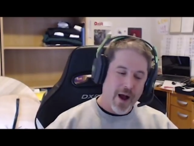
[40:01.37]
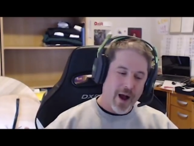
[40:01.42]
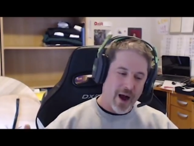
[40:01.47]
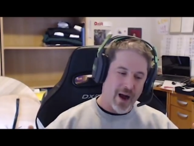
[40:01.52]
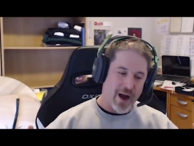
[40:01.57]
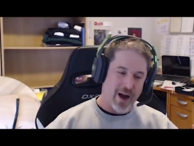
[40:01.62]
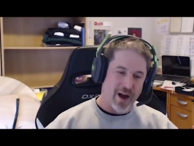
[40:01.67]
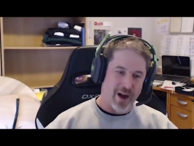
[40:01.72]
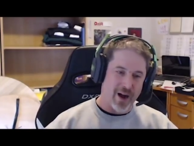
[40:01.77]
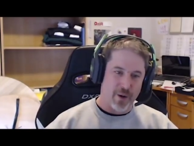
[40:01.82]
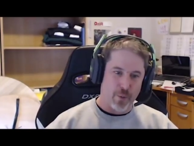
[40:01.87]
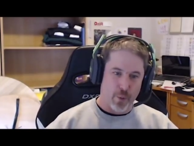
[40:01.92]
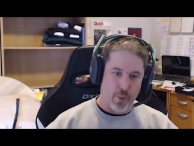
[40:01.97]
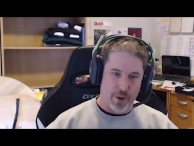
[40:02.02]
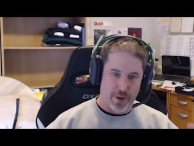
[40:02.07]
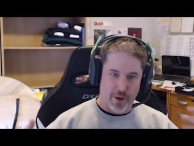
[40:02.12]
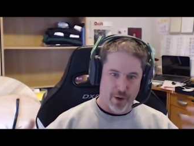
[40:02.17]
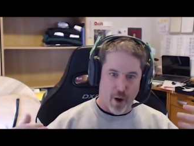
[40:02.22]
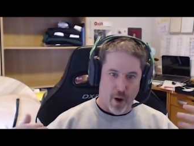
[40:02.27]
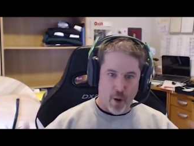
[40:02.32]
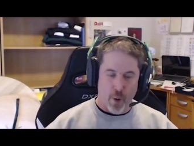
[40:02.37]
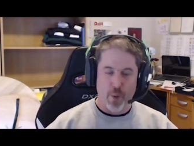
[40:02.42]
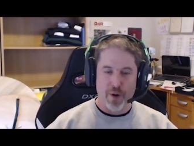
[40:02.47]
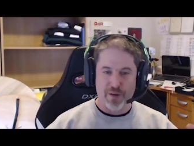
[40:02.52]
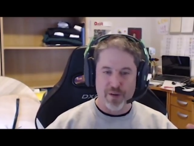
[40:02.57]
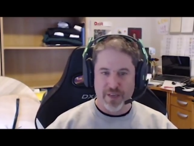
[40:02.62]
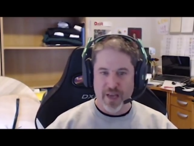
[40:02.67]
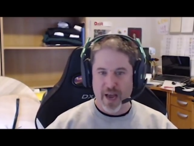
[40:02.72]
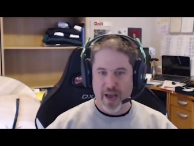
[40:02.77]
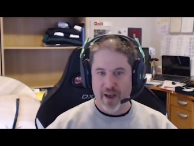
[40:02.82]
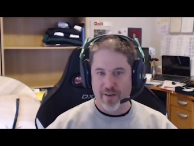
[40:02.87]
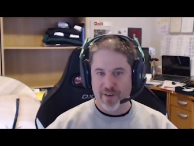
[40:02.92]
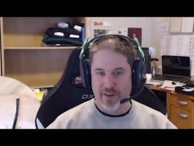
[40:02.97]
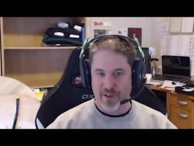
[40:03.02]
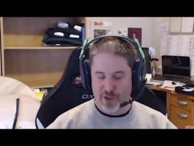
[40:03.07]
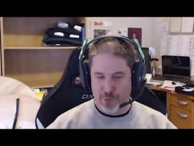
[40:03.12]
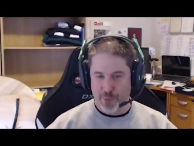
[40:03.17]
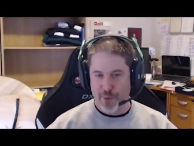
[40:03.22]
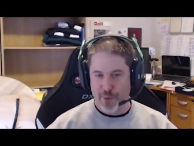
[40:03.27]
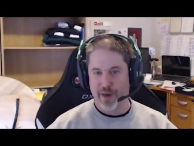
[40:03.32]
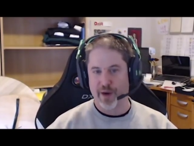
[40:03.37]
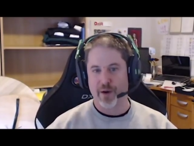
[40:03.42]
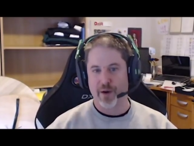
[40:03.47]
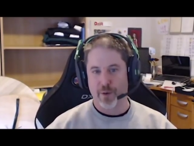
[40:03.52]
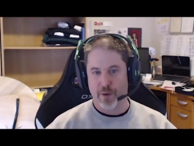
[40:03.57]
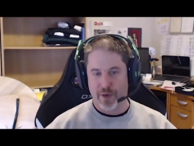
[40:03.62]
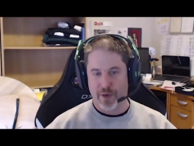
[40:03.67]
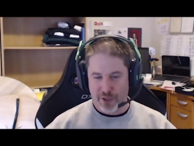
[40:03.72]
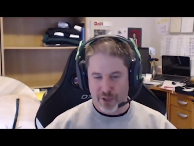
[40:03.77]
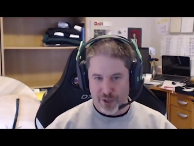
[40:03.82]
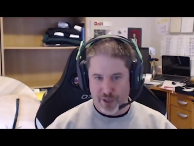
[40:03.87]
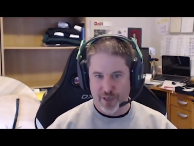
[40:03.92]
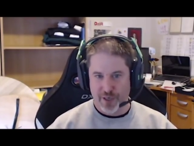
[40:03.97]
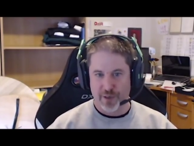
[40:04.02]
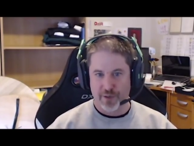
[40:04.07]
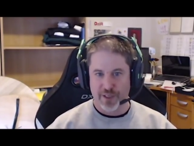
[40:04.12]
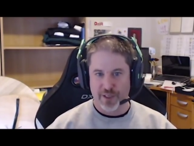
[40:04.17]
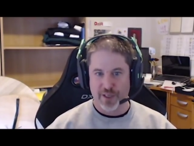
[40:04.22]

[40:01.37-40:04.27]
uh, would always have his spear or his shield.